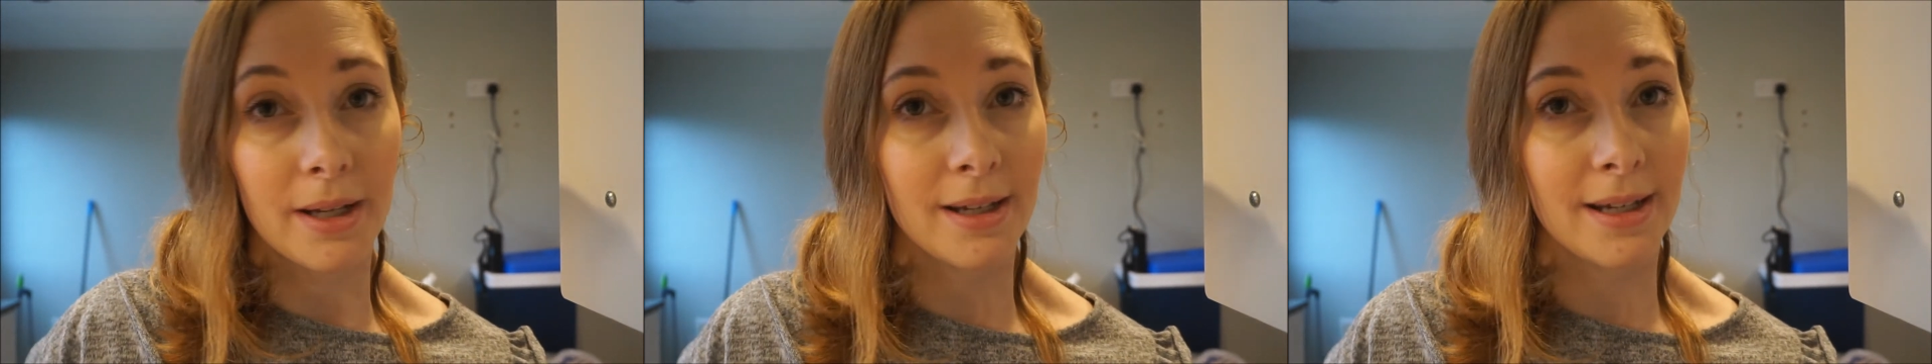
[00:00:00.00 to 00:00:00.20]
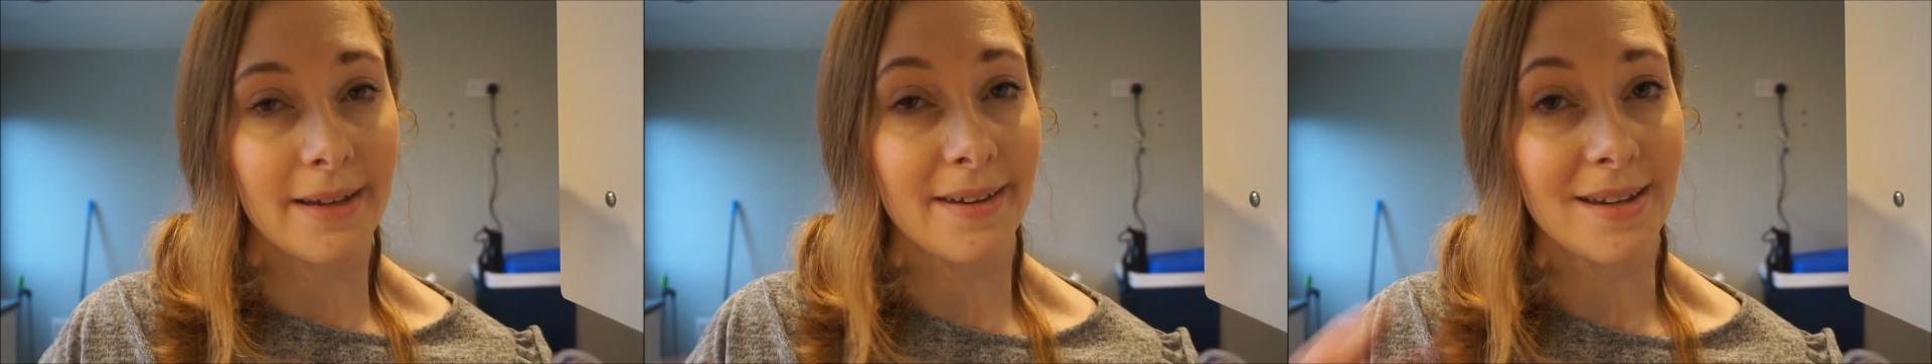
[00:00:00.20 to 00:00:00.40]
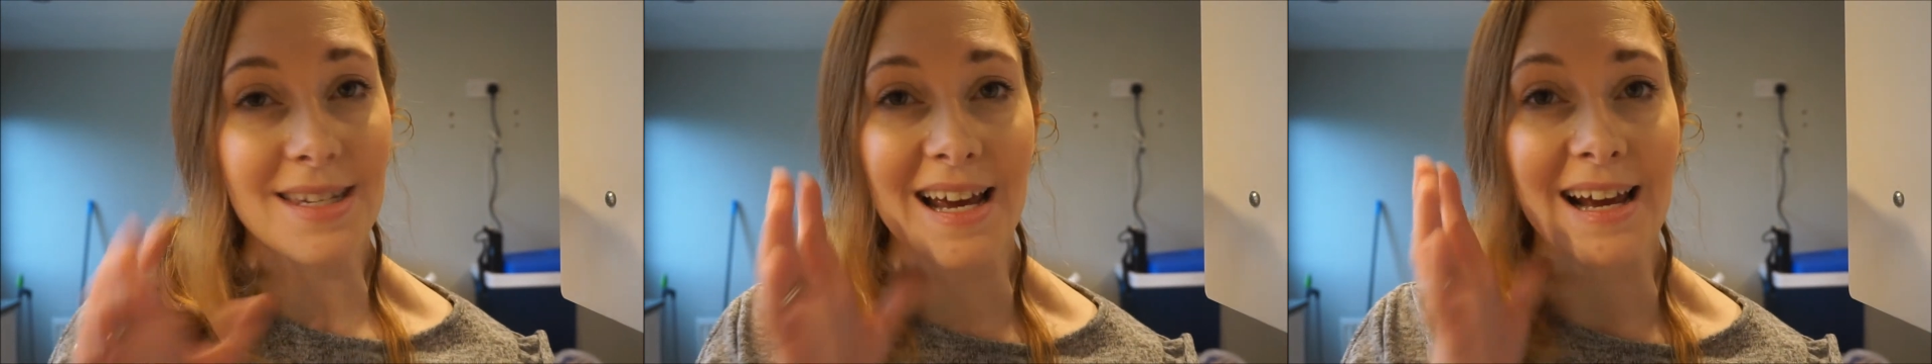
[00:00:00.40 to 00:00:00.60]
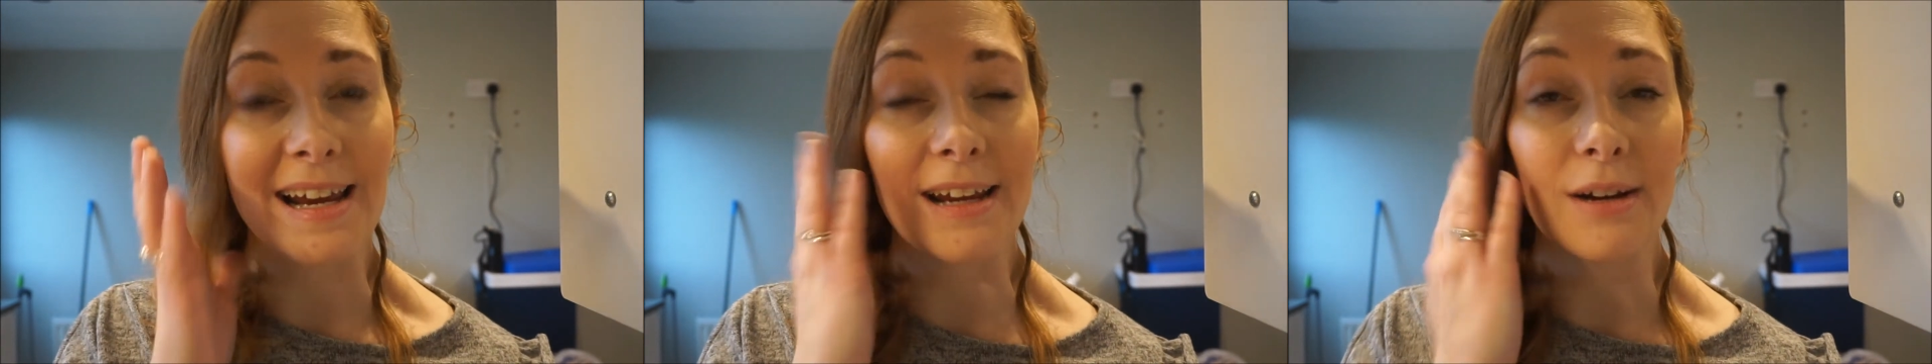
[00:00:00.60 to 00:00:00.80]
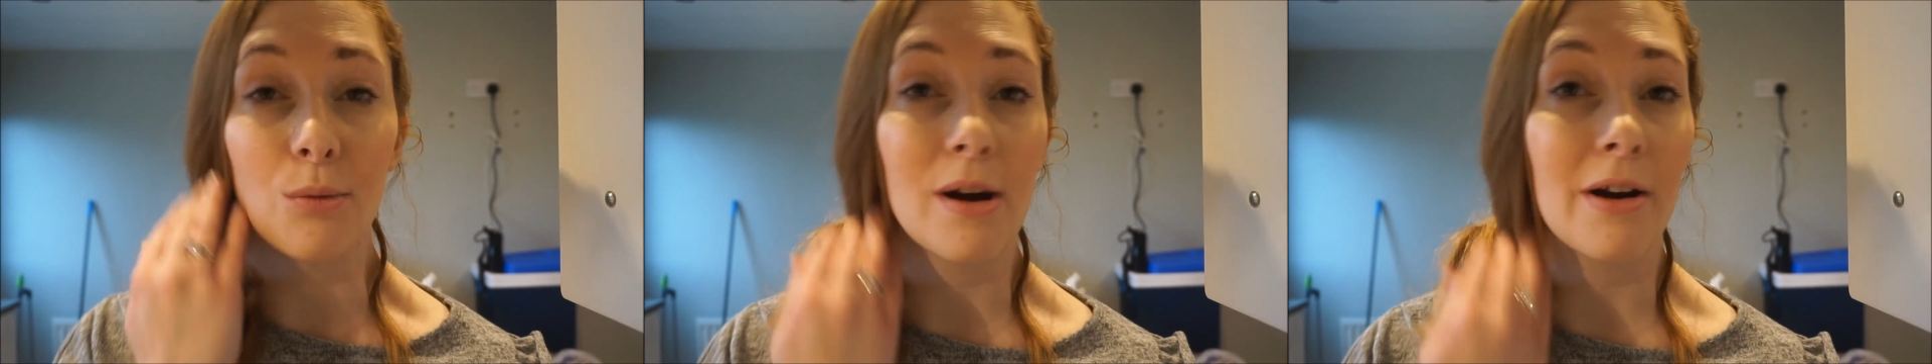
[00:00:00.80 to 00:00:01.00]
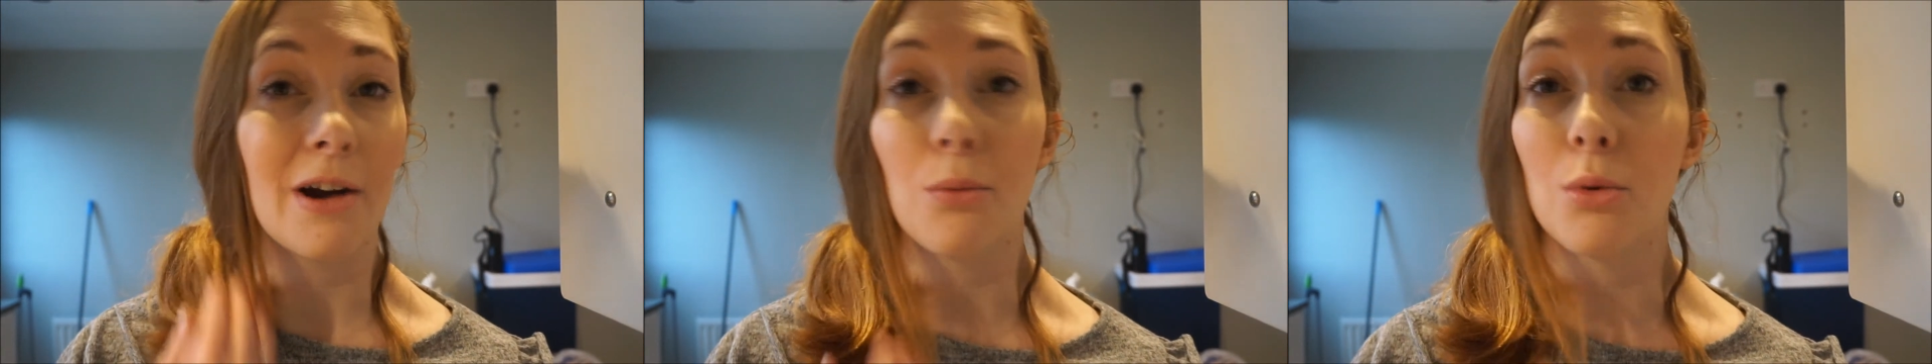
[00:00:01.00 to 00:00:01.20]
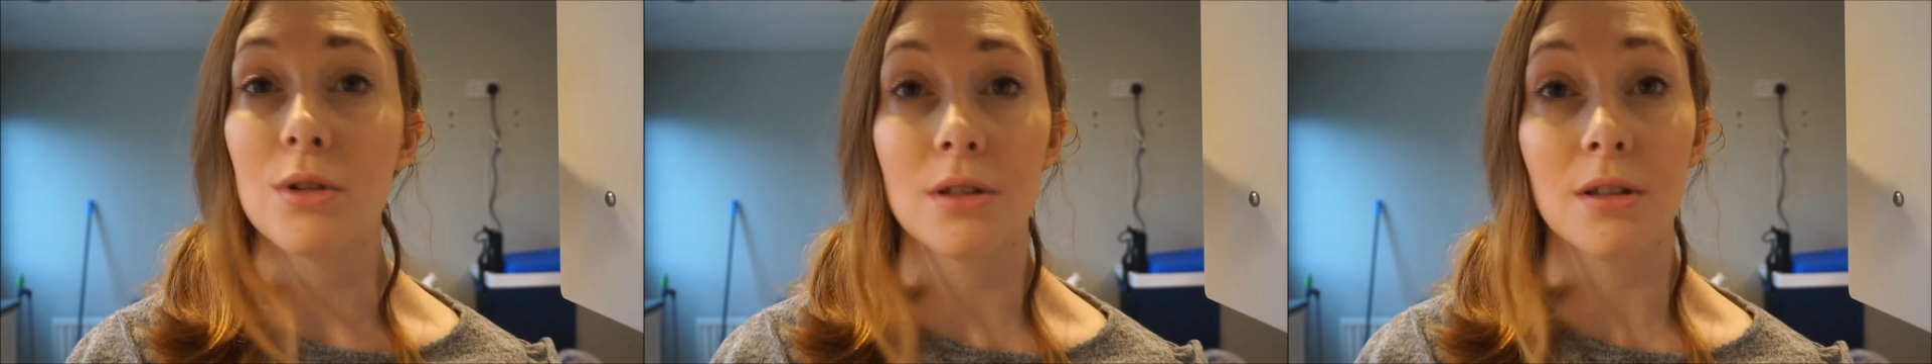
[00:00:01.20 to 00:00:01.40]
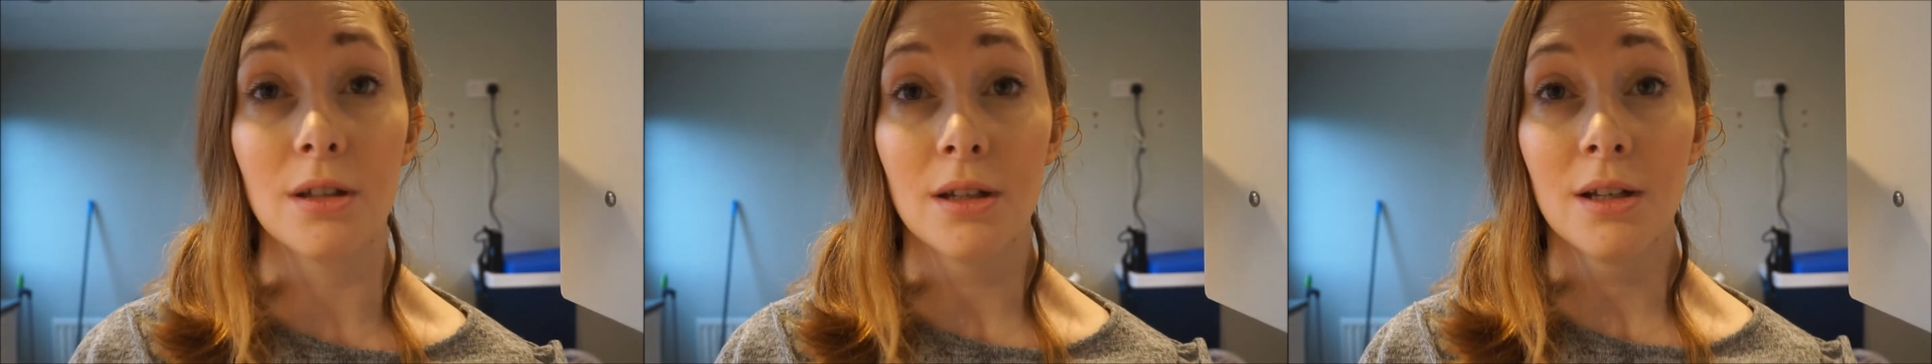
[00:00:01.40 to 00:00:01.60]
in a day where I
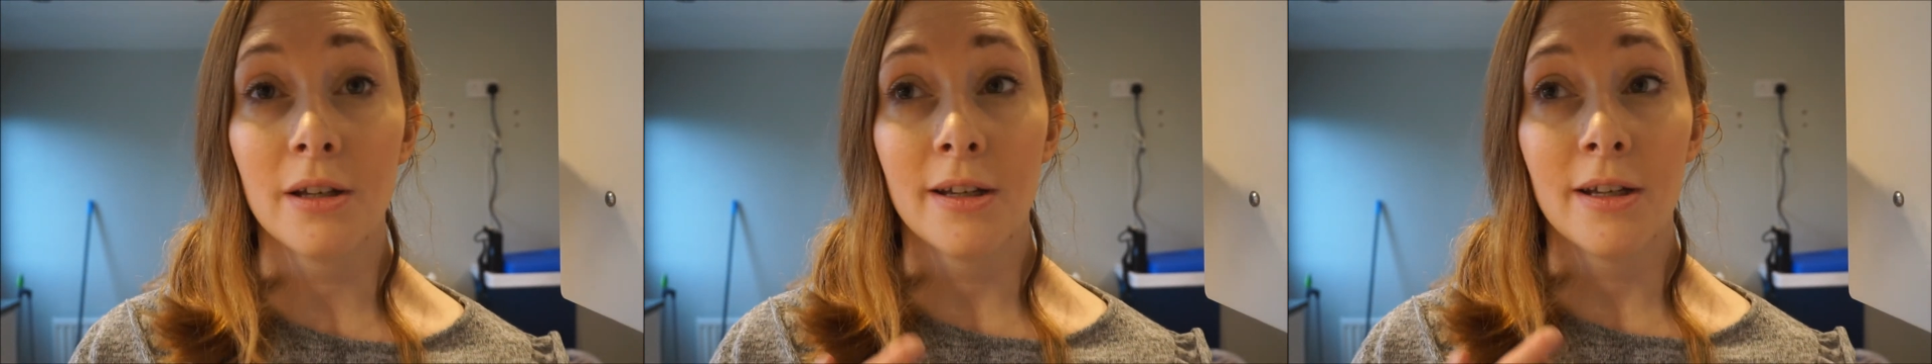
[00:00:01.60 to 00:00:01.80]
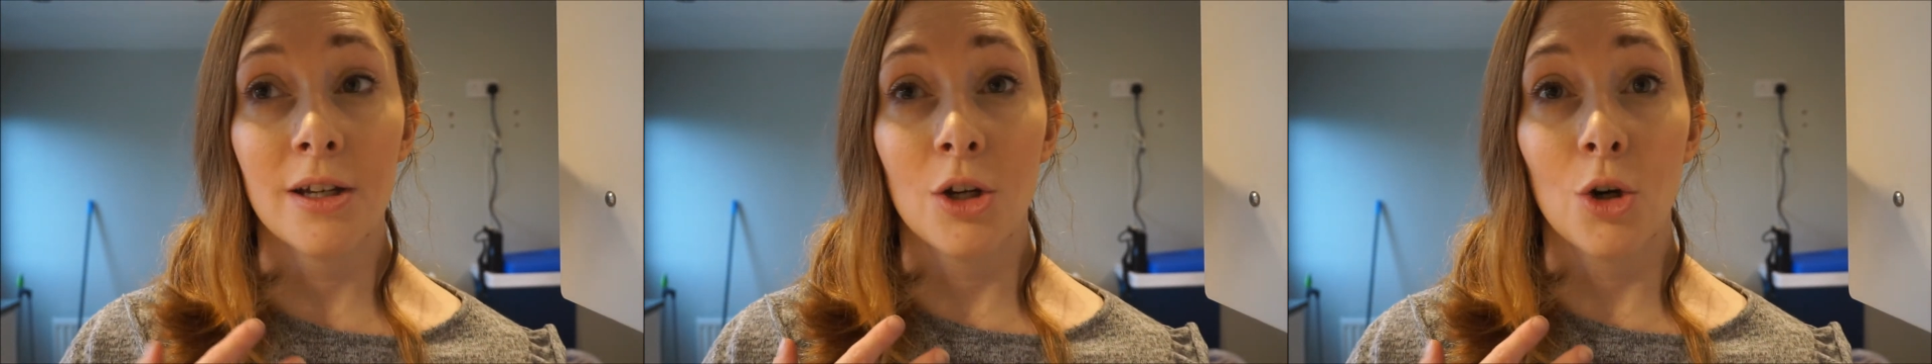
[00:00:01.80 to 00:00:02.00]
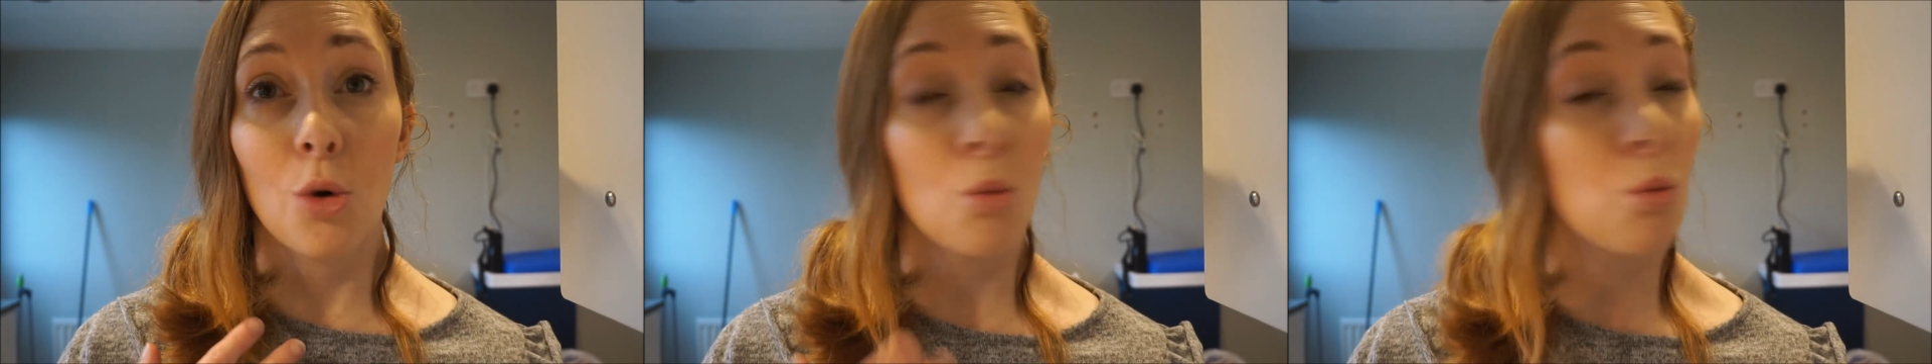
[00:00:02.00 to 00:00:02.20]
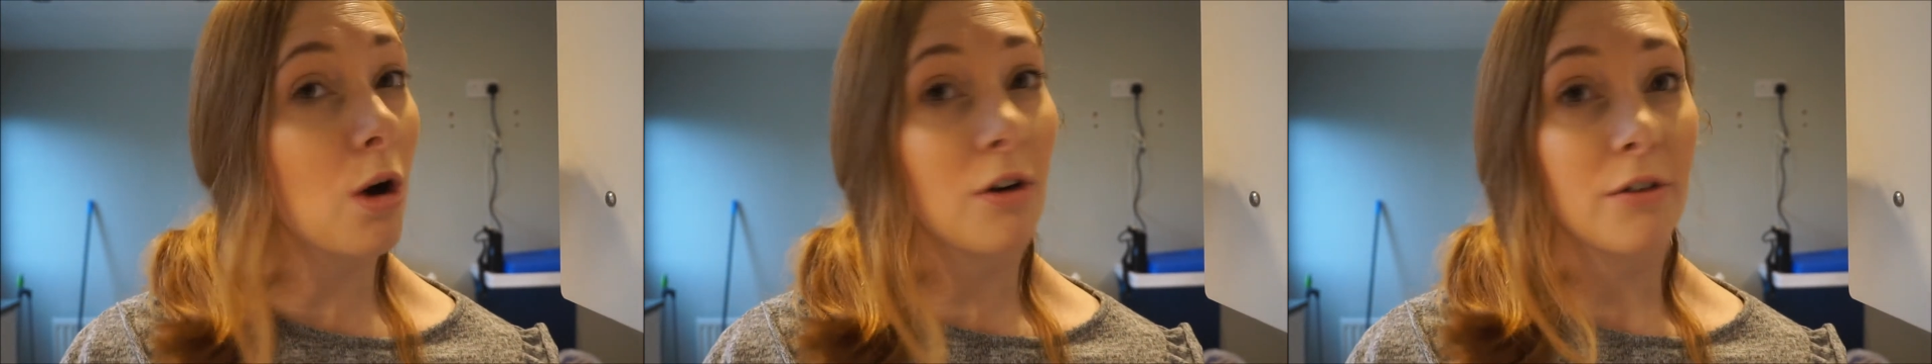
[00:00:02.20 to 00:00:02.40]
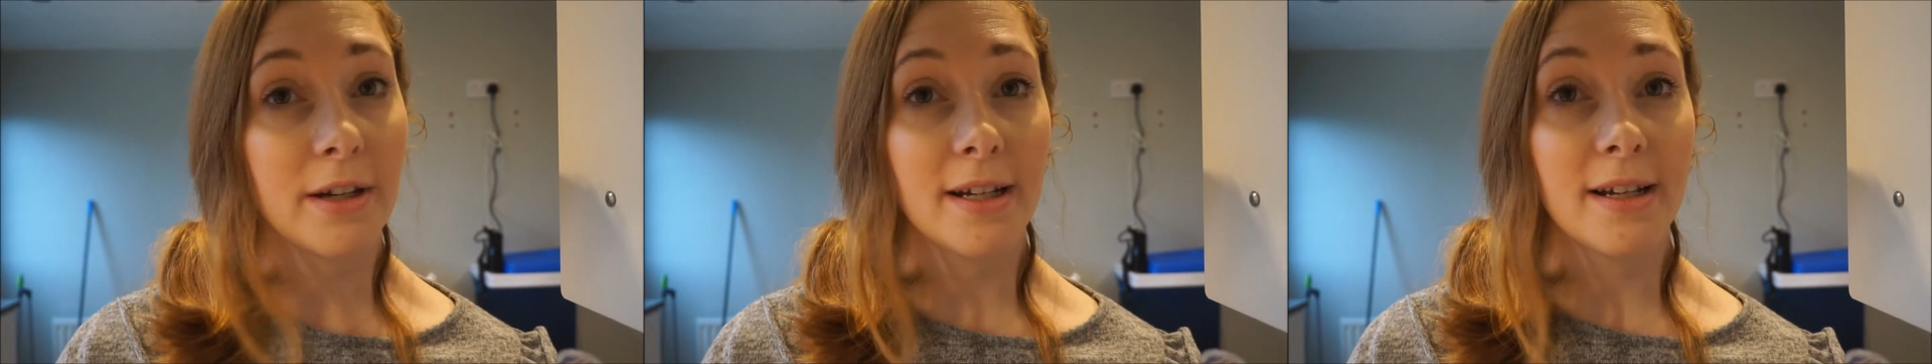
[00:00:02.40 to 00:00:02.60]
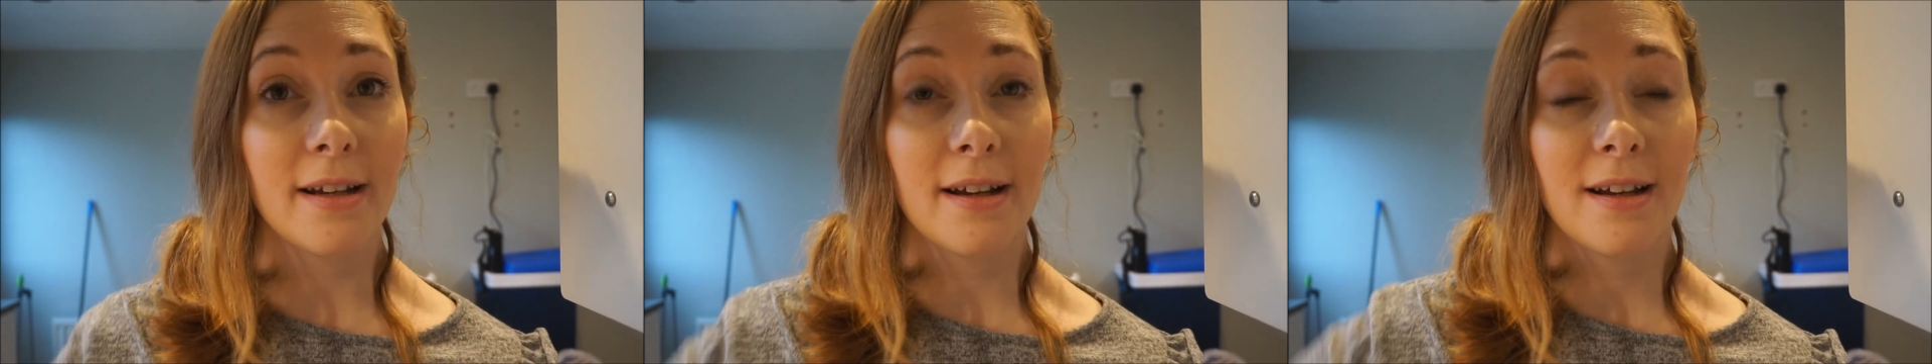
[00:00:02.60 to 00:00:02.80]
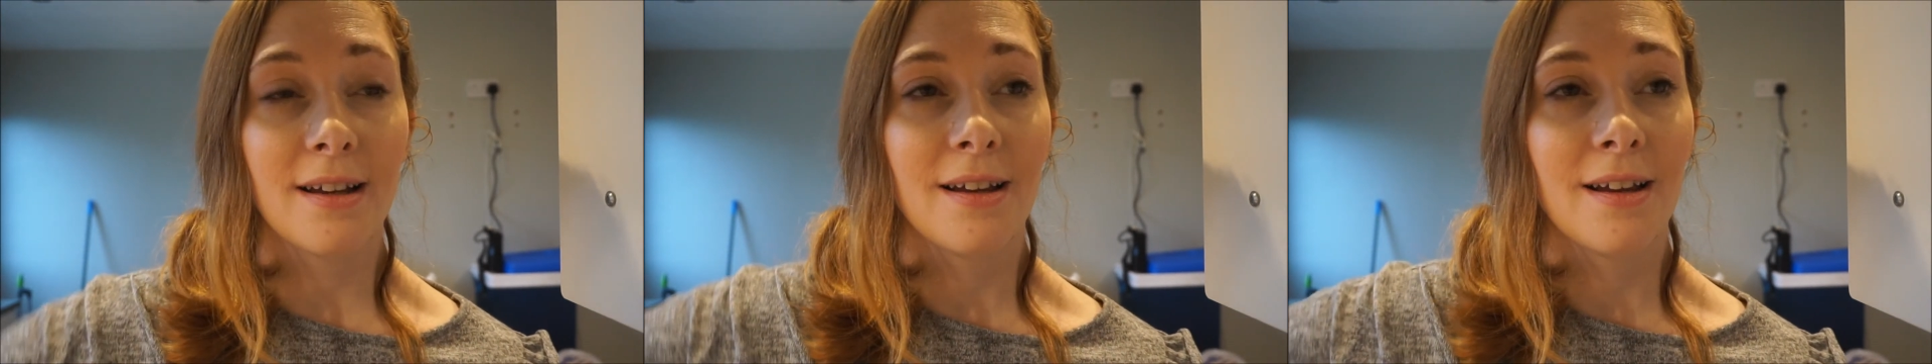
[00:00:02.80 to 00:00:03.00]
wasn't worrying